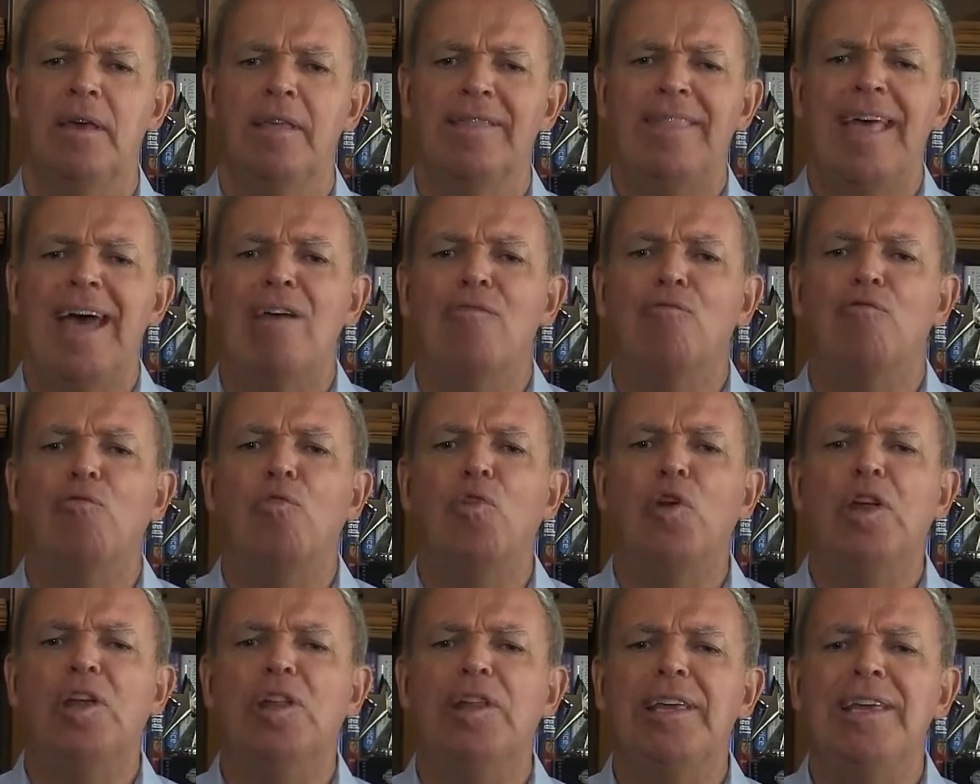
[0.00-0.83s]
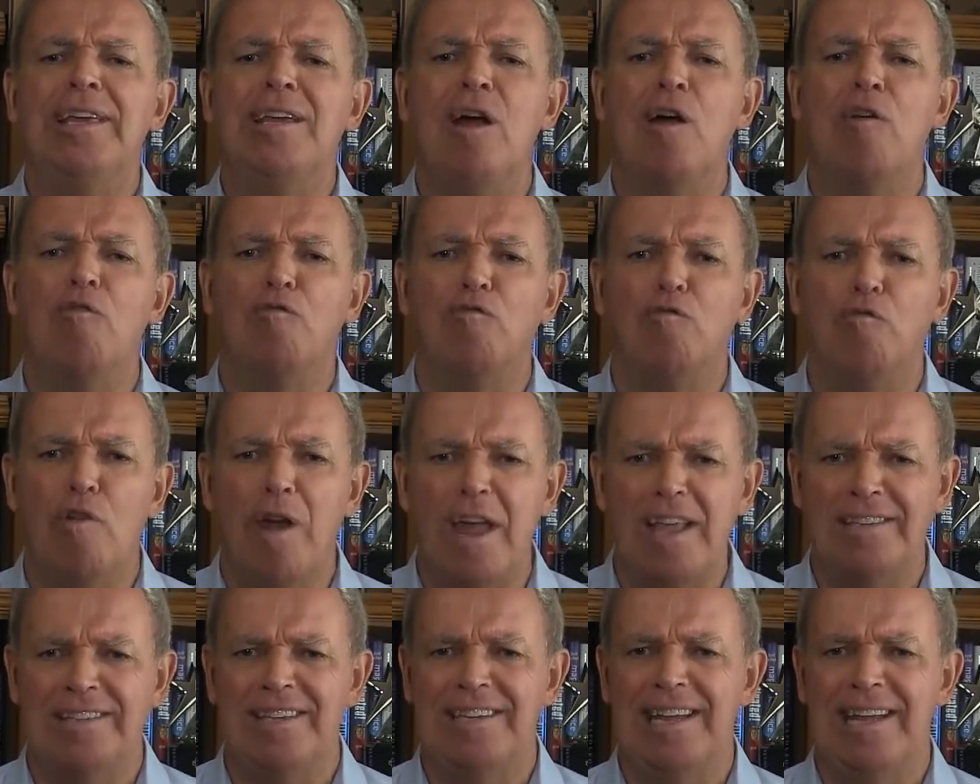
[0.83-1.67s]
that really
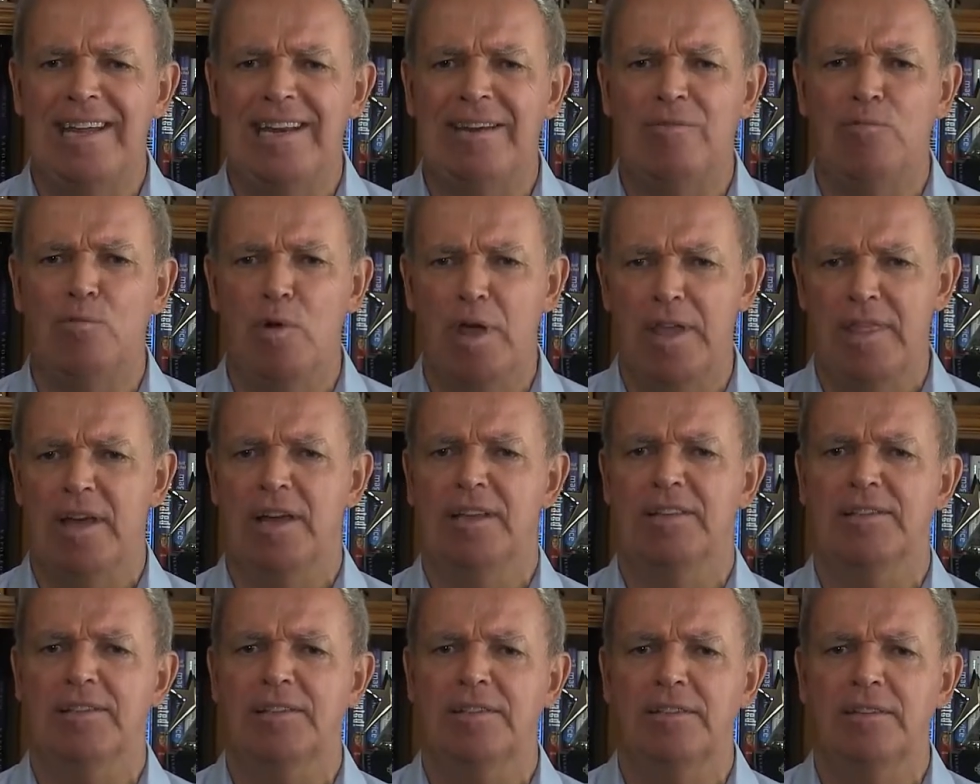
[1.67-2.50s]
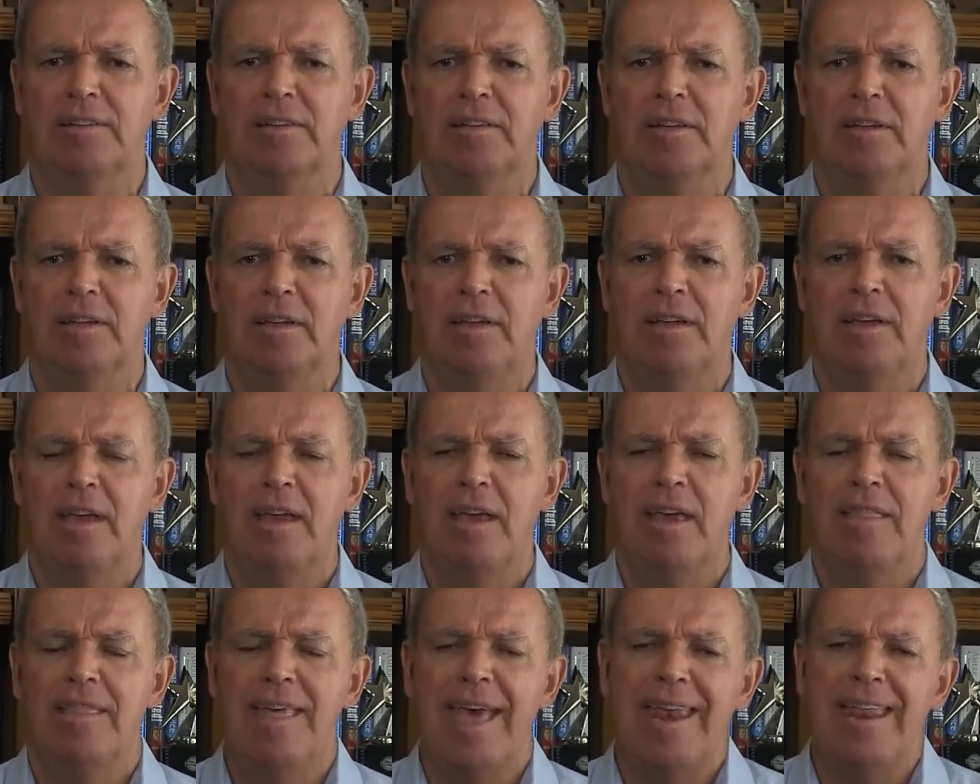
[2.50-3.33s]
resonated with us,
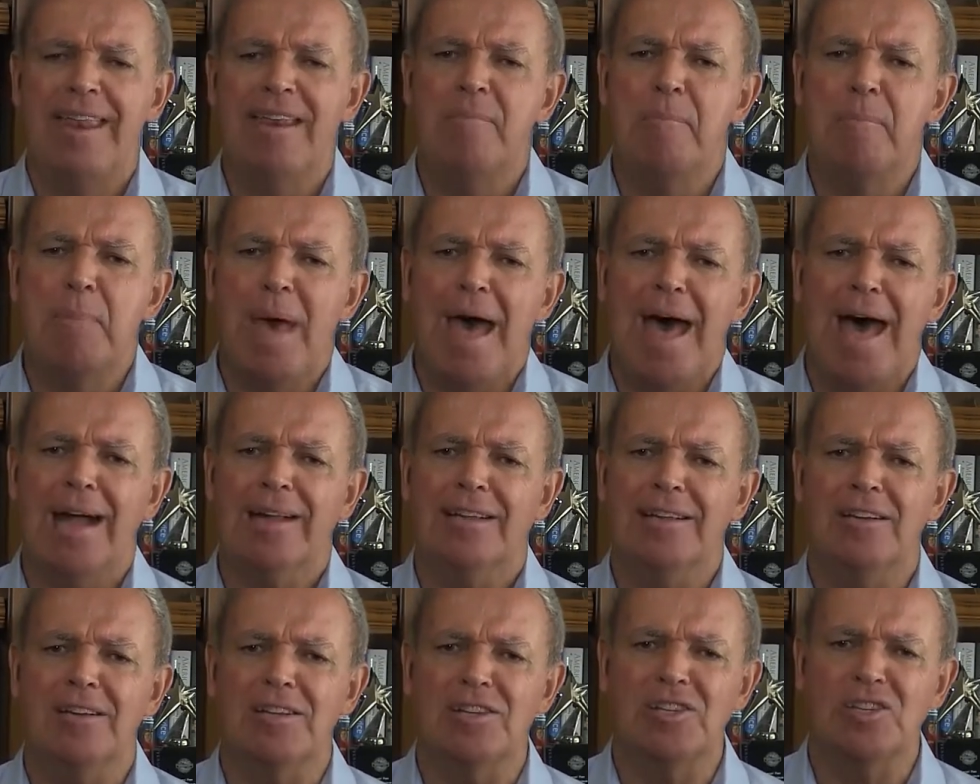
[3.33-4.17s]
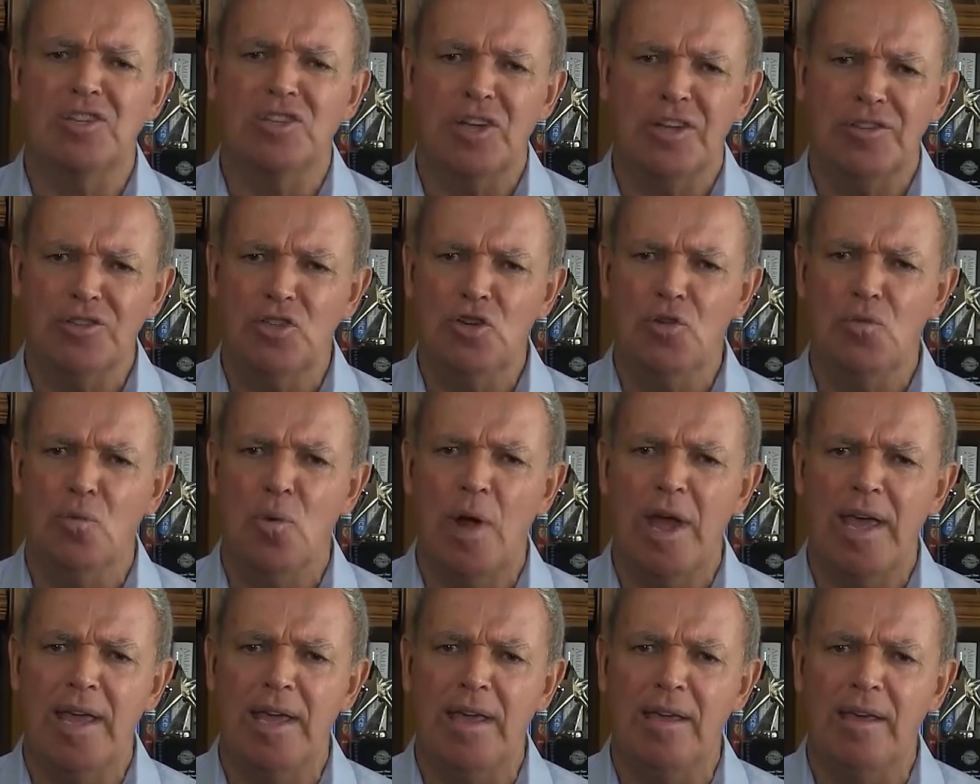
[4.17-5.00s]
that it impacted us such a
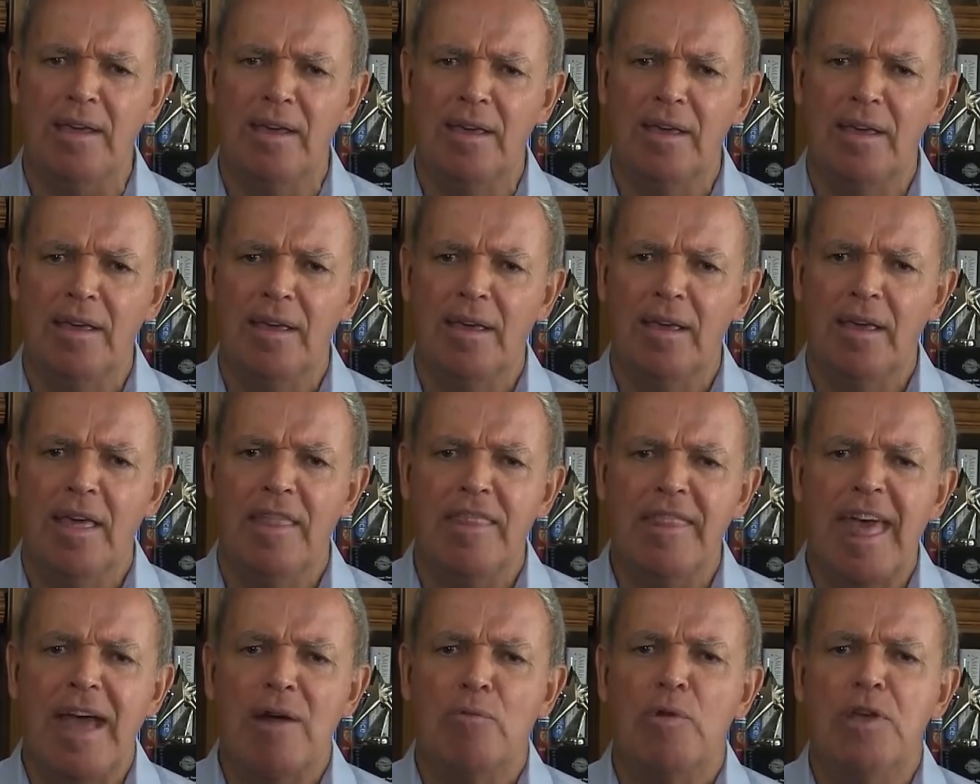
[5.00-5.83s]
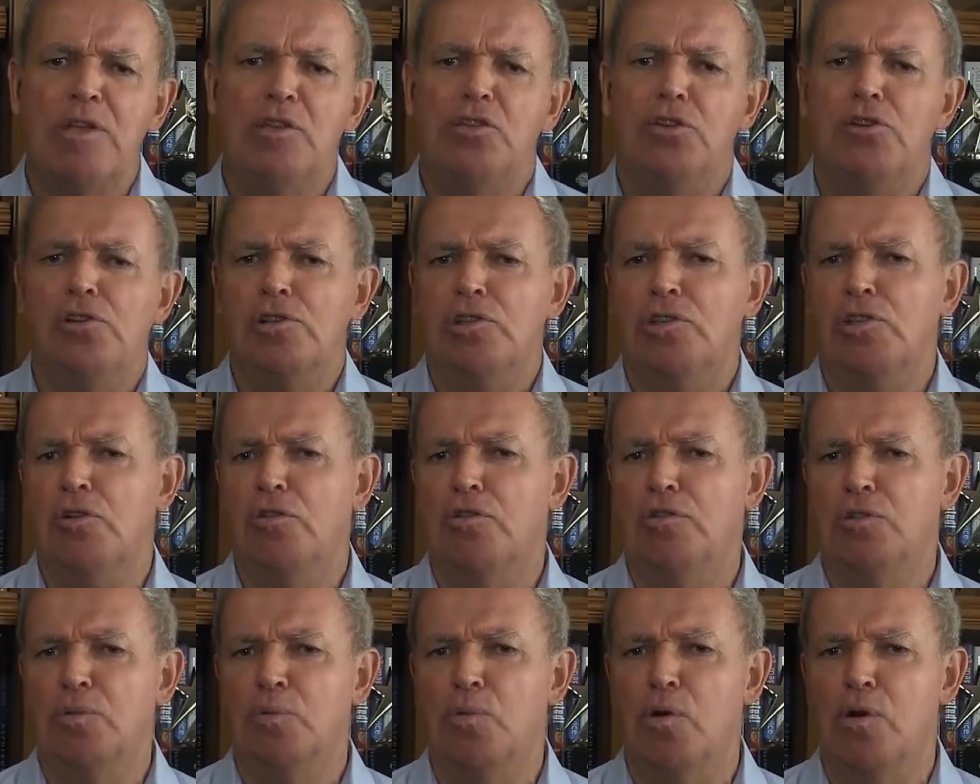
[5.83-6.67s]
way that we took
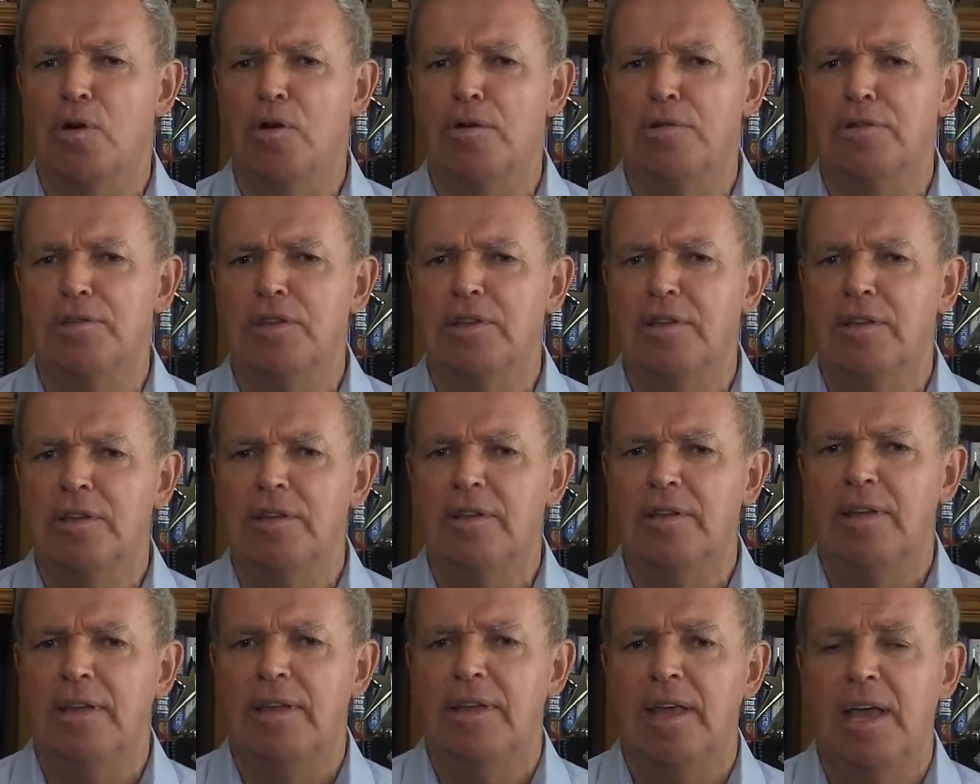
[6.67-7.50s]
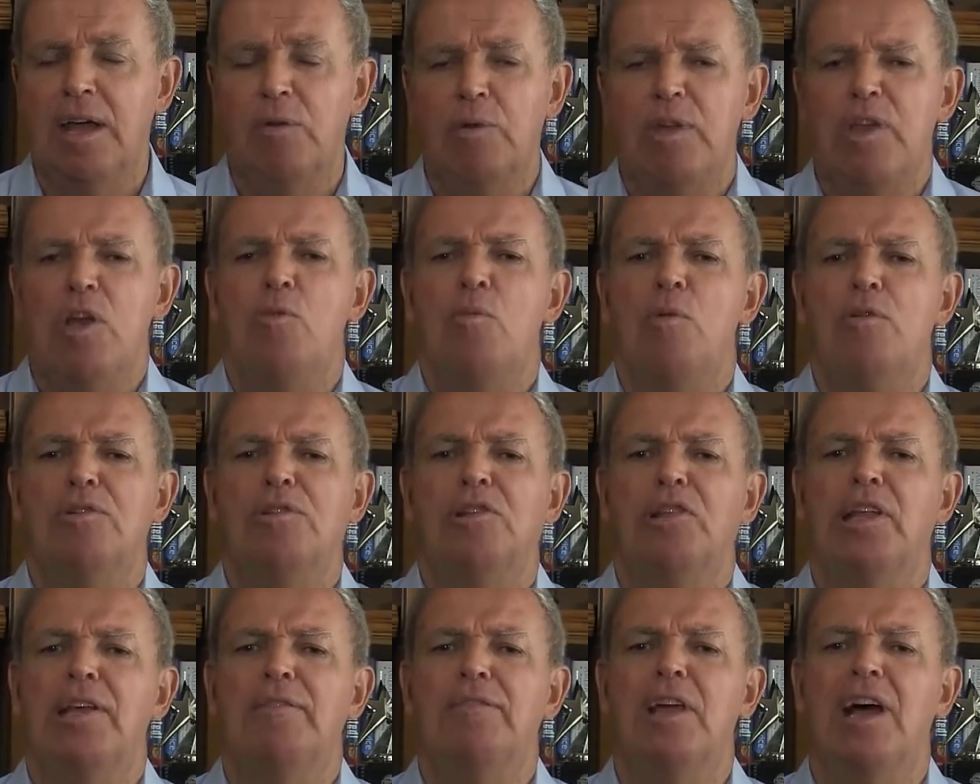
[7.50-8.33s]
those words and we
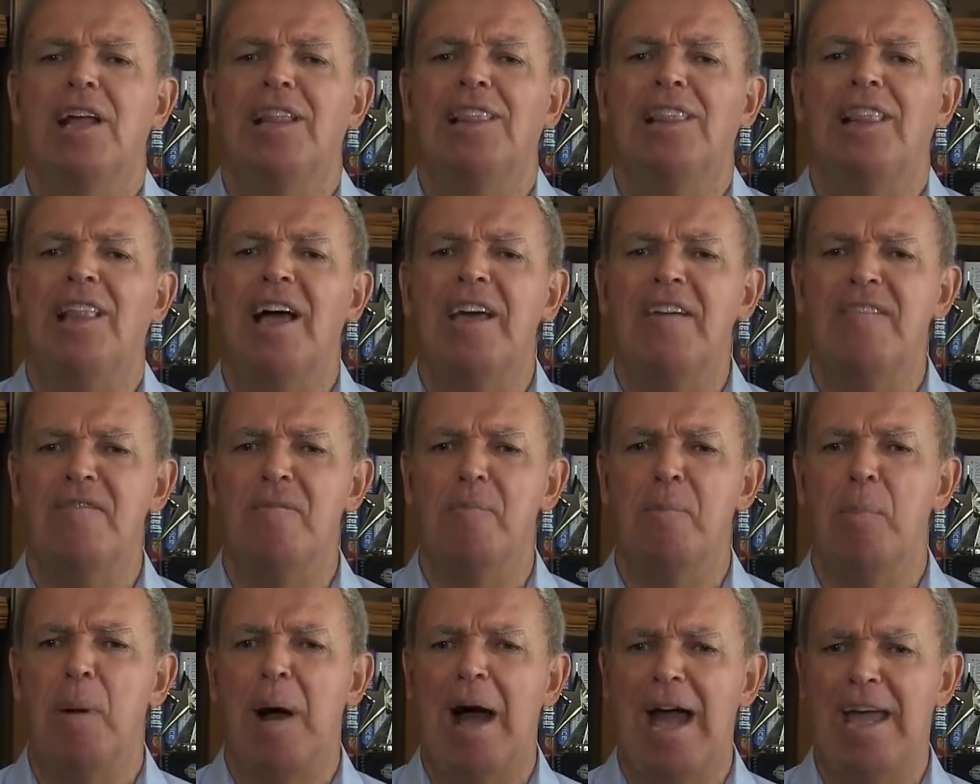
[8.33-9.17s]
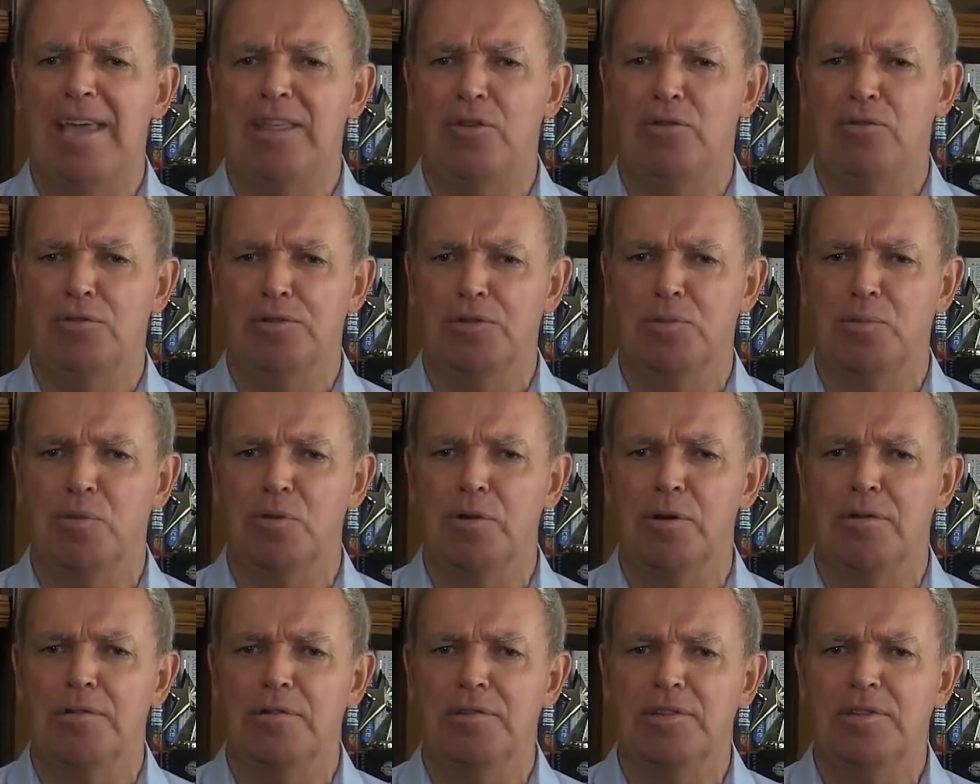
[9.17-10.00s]
almost lived our life by those
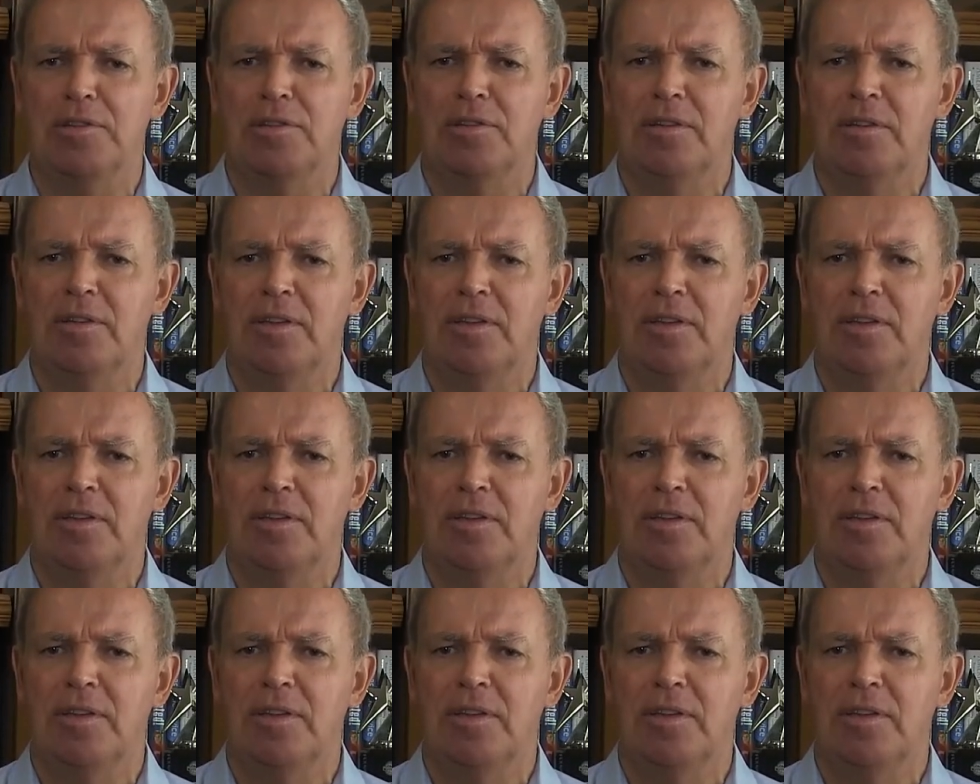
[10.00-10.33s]
words.